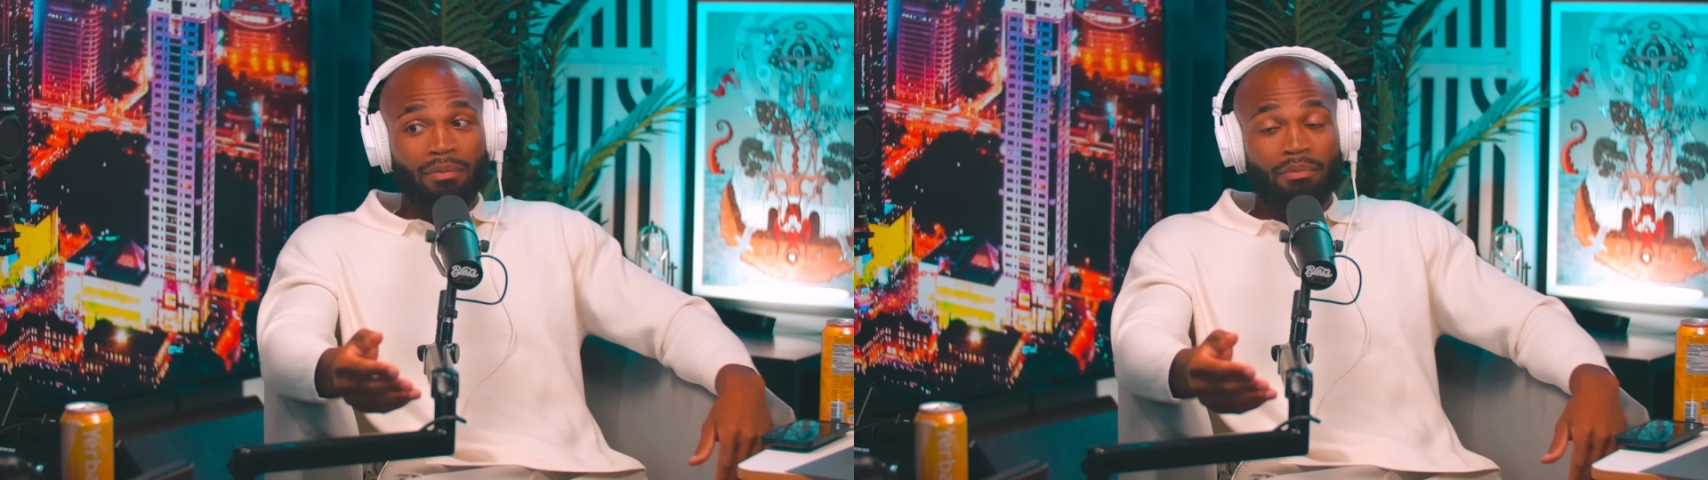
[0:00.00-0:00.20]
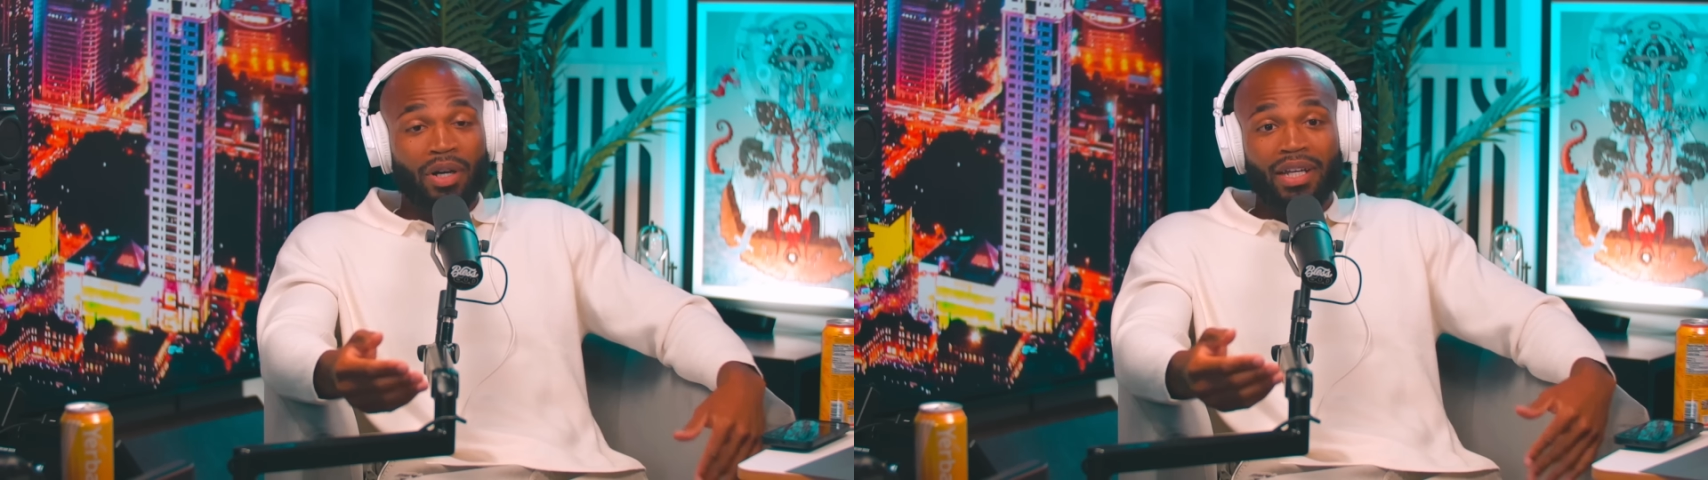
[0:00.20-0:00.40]

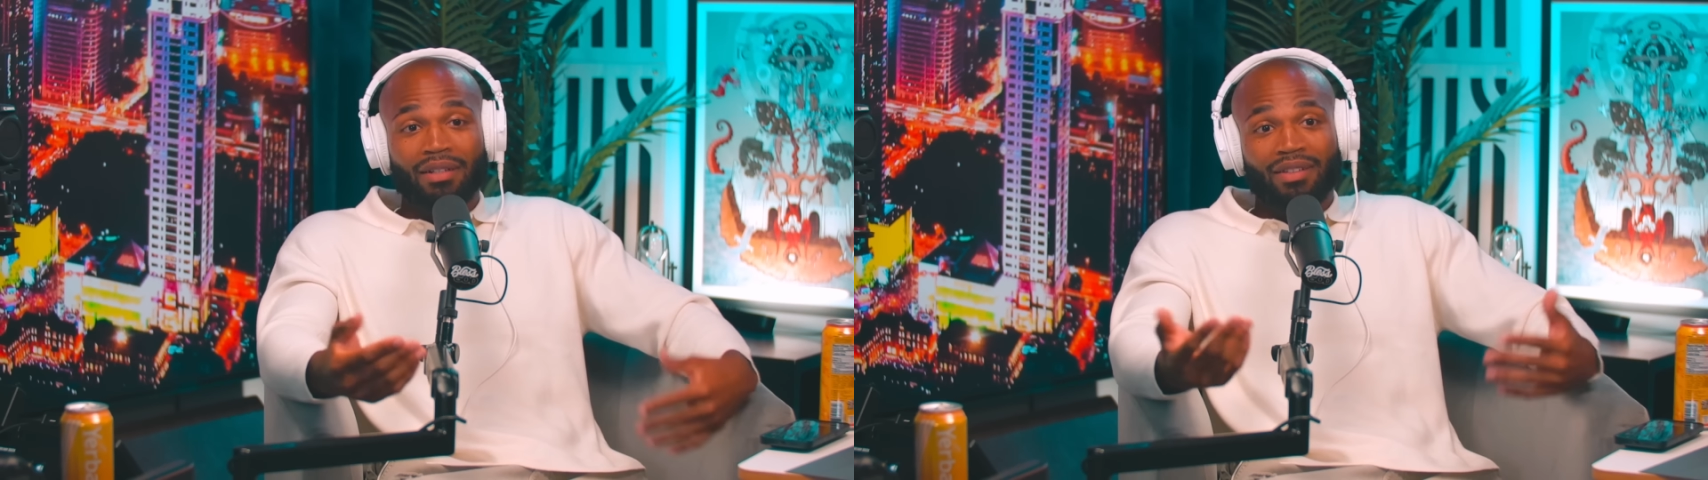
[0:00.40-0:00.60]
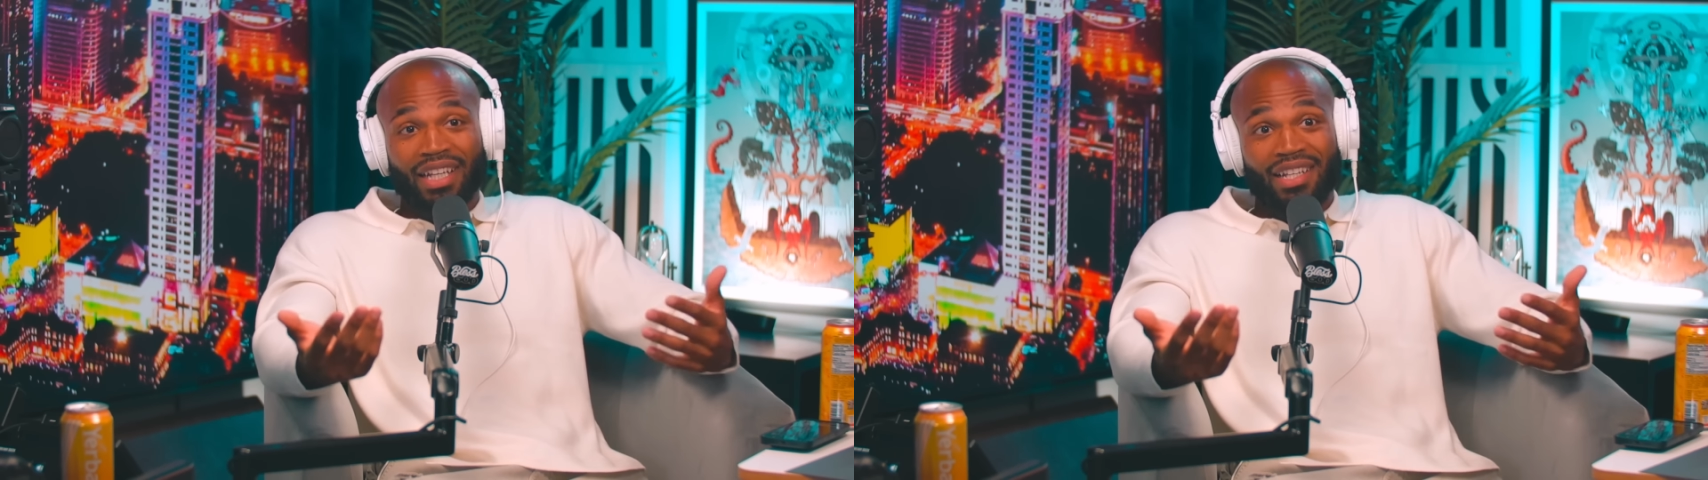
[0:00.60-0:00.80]
but
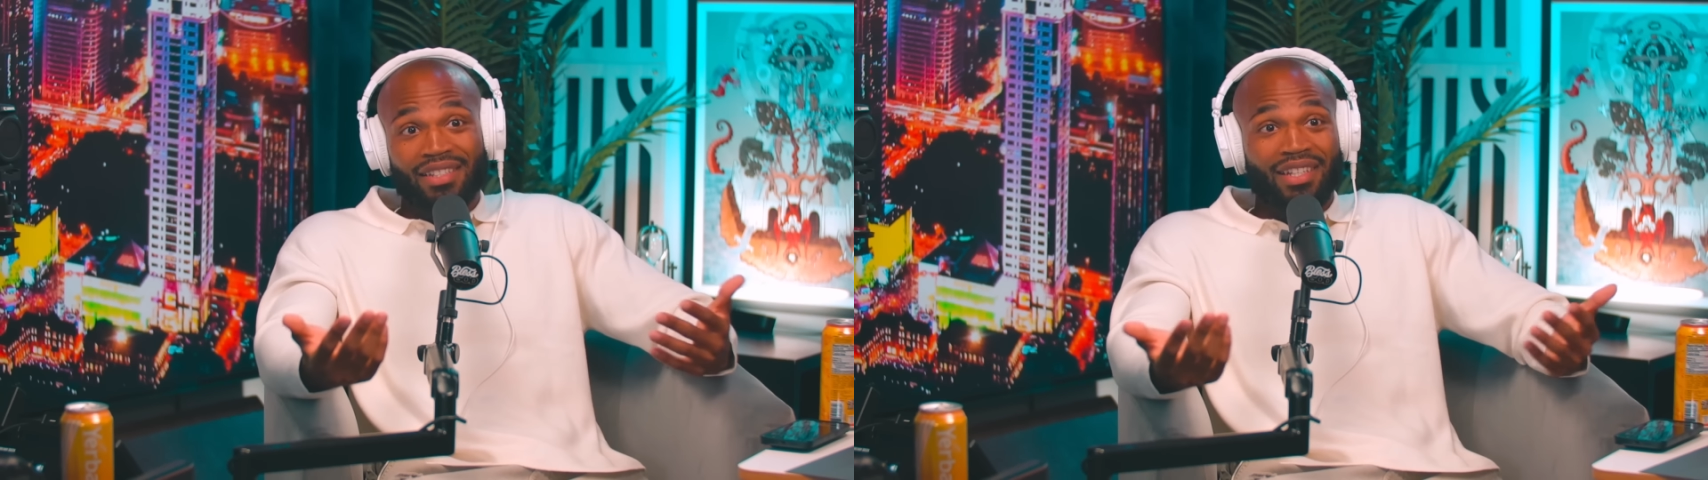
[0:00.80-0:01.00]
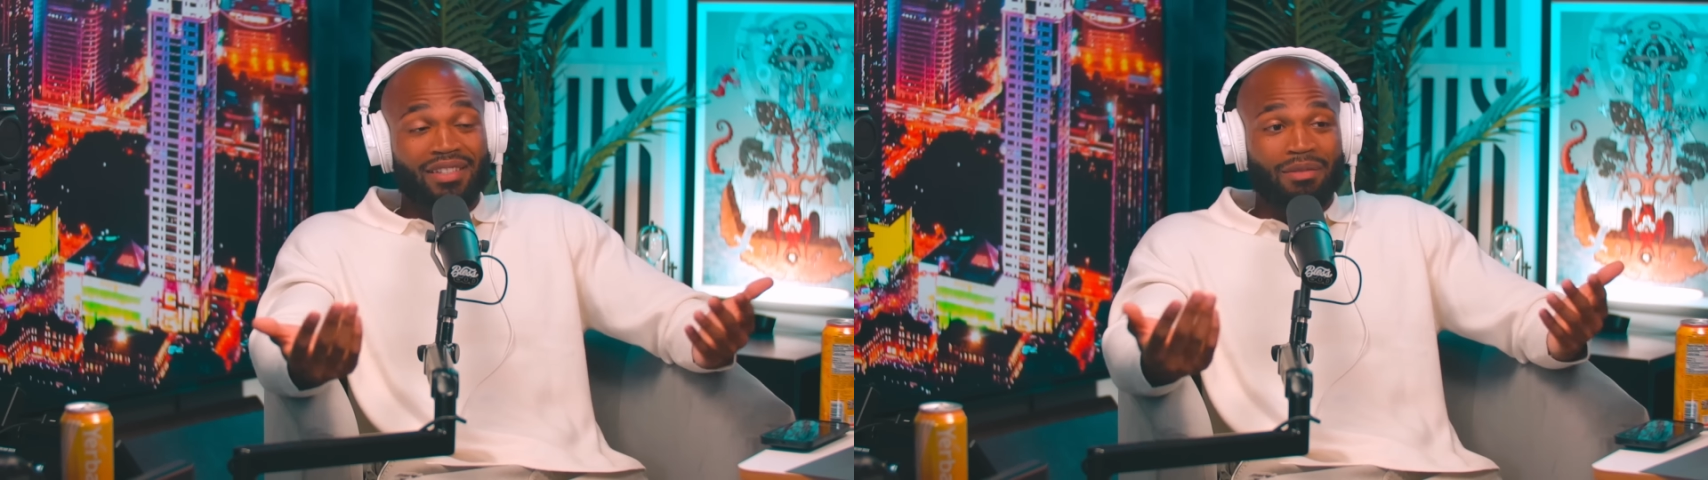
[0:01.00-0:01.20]
like I
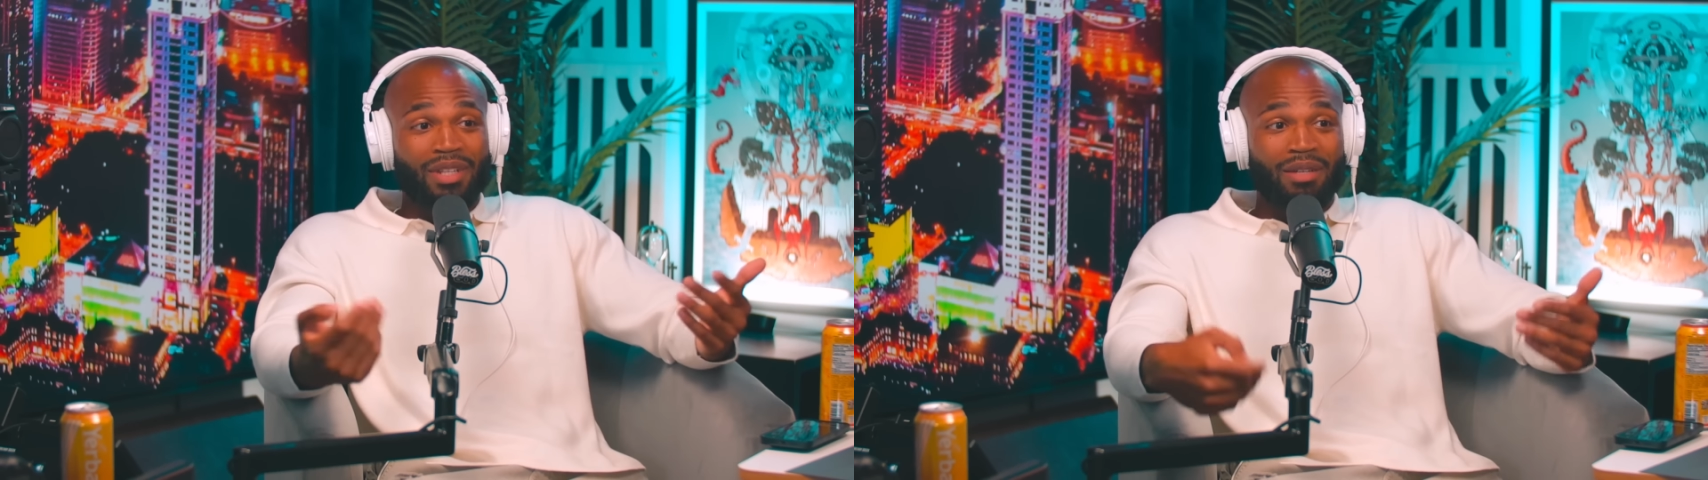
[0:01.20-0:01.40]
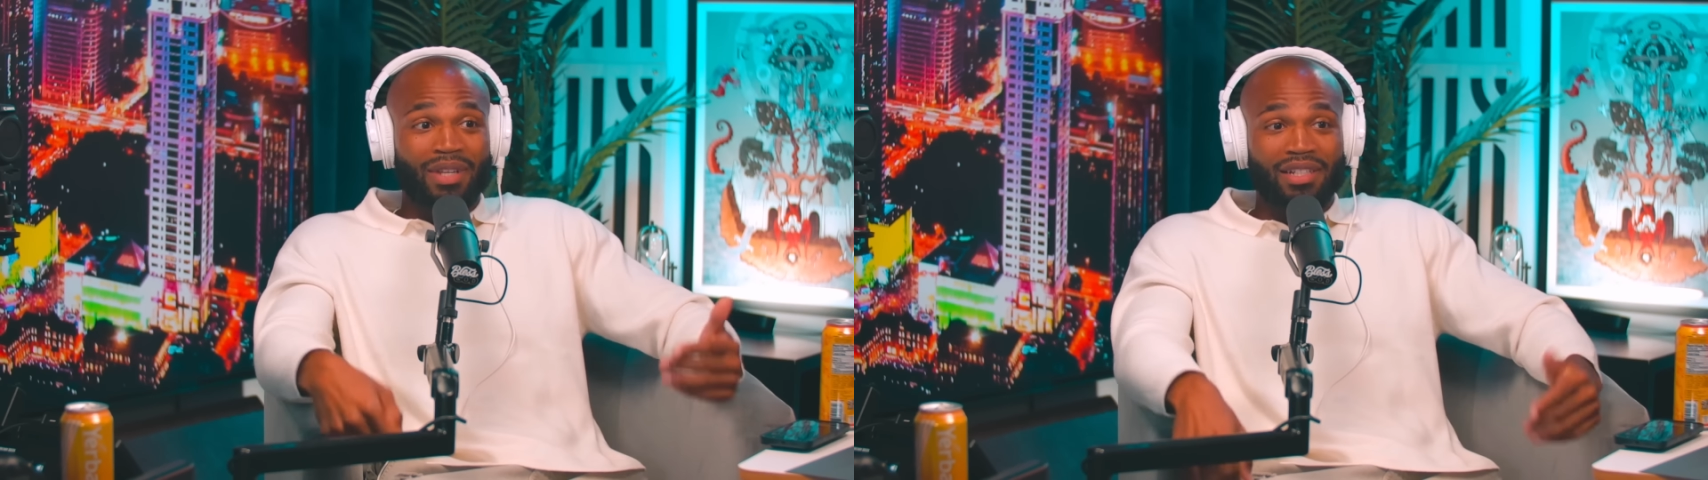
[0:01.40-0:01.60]
said,
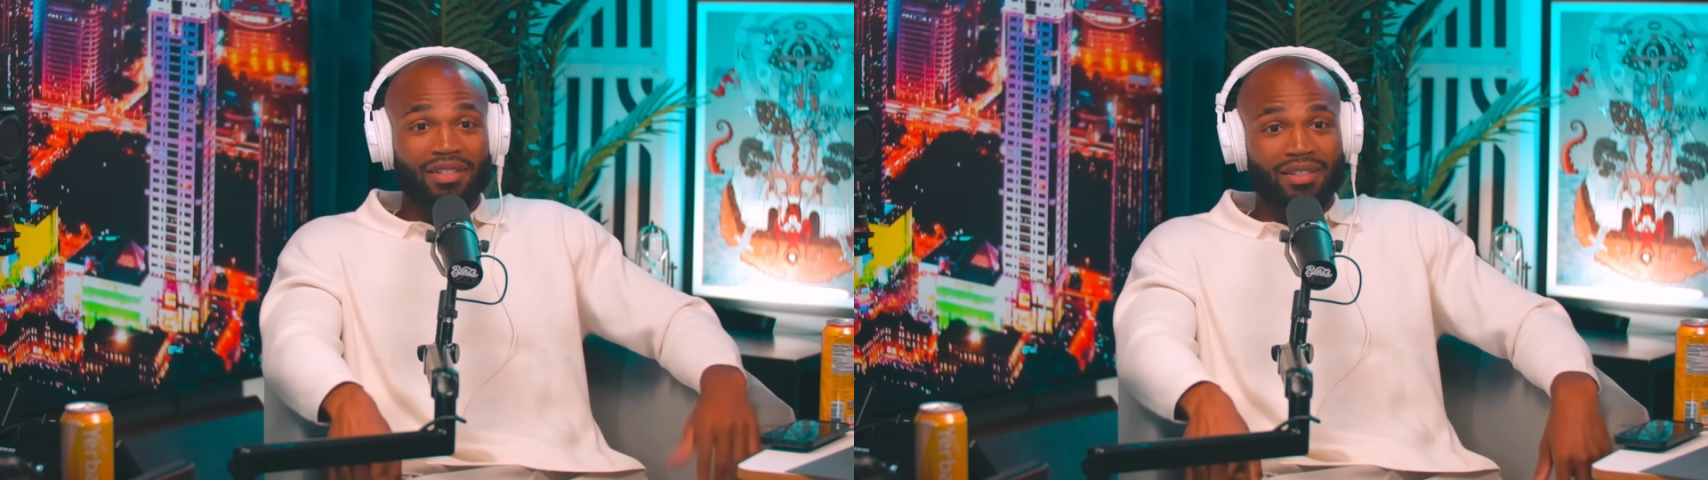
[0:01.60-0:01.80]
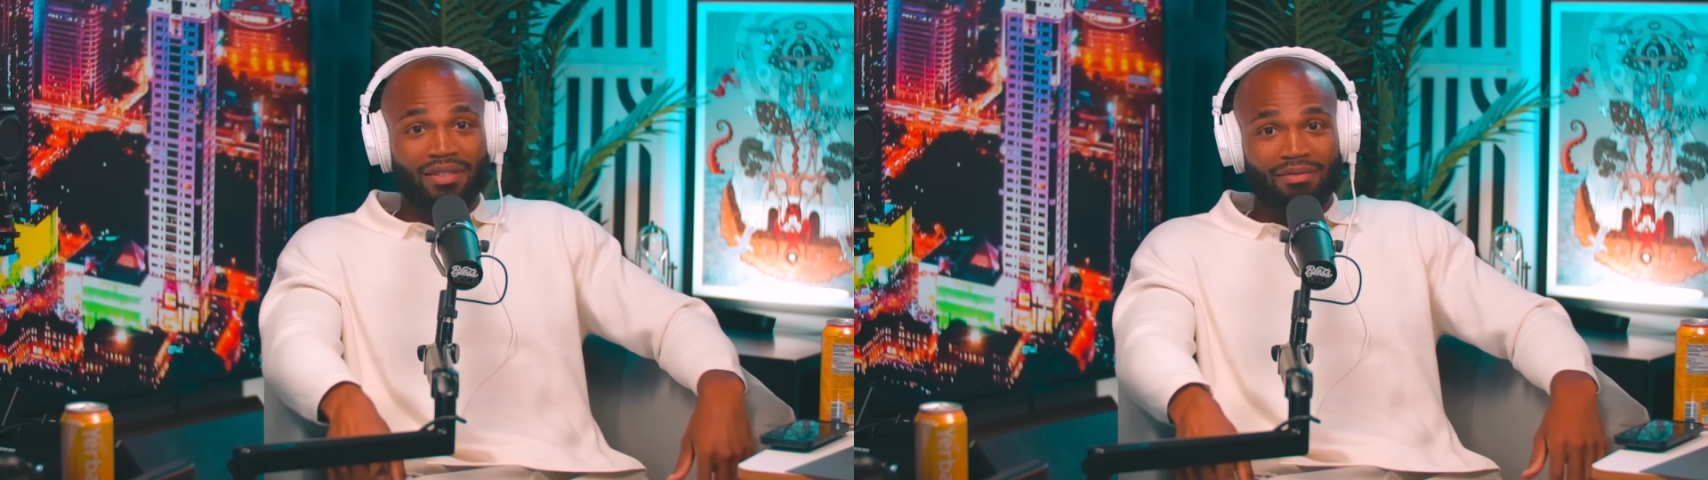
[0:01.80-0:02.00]
sometimes I
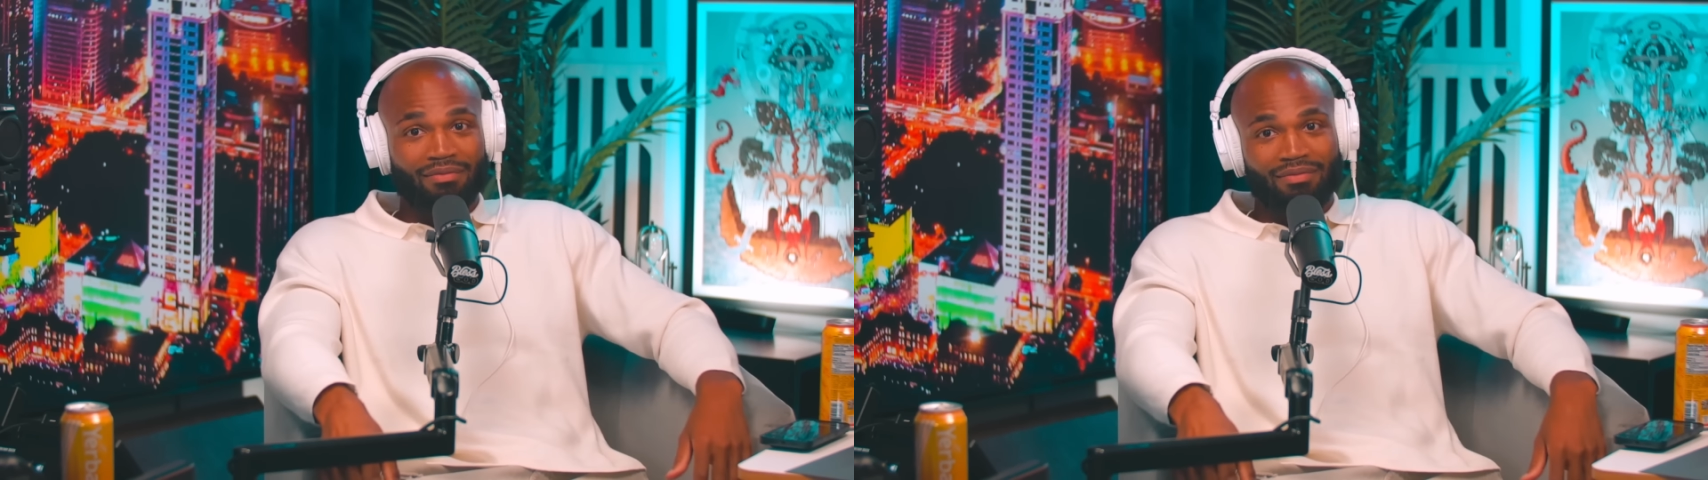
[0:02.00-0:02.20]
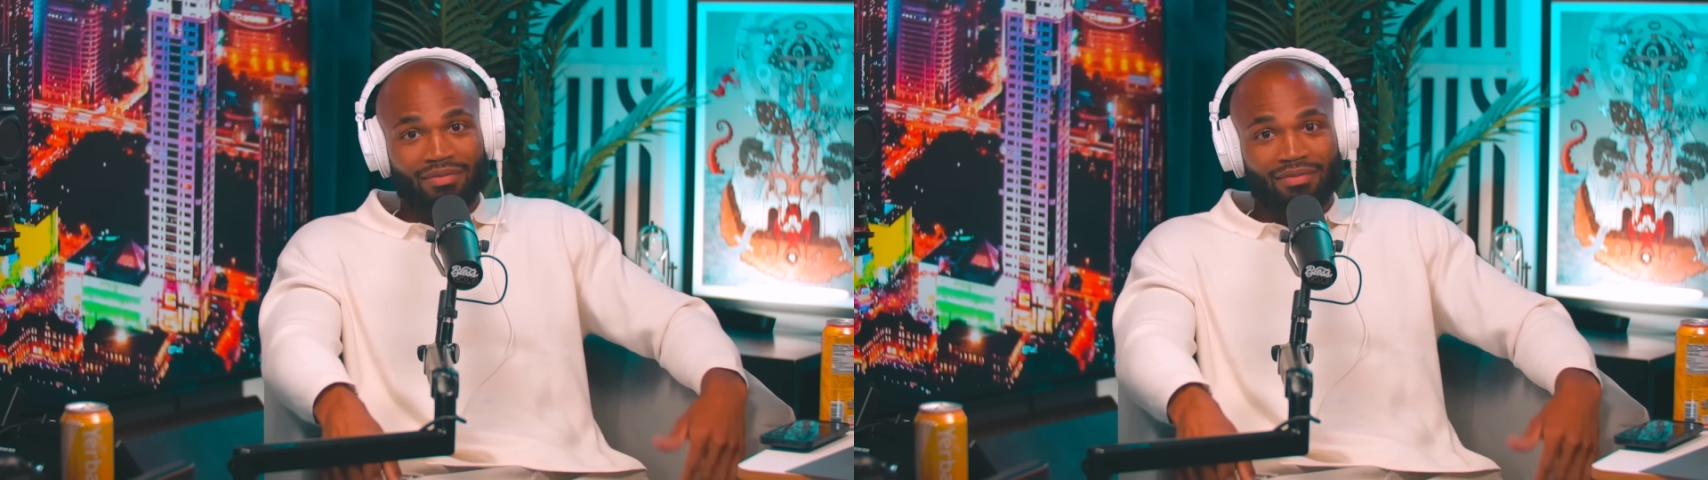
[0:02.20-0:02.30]
just